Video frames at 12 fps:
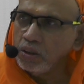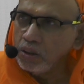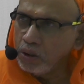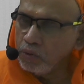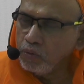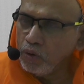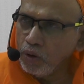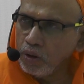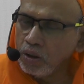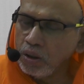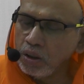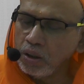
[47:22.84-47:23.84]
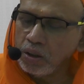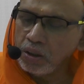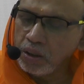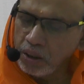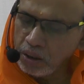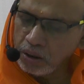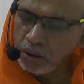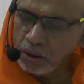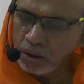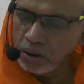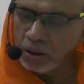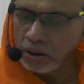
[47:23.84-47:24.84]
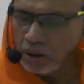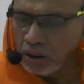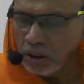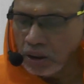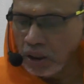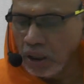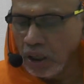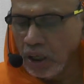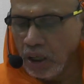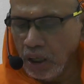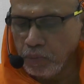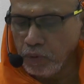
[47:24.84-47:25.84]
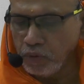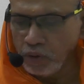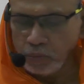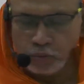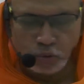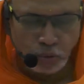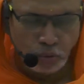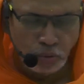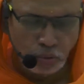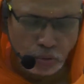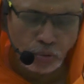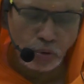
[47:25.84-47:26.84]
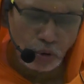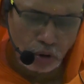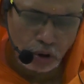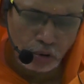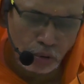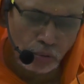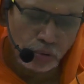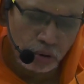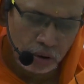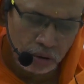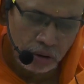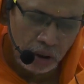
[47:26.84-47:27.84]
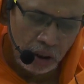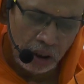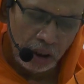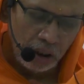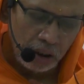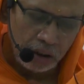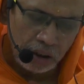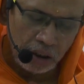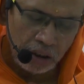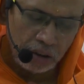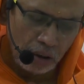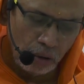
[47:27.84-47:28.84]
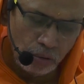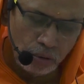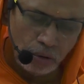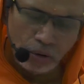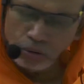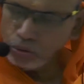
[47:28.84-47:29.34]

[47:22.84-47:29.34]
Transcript: Therefore, take the help from Guru to know the truth. That is how you have